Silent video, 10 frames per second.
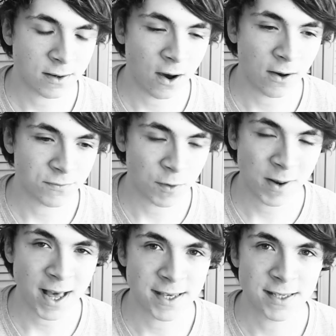can't
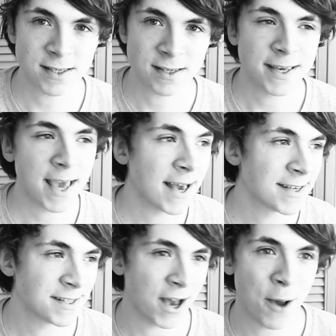replace.
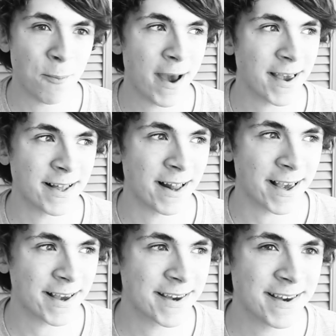Yes, I might,
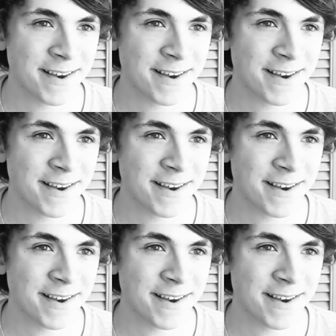like,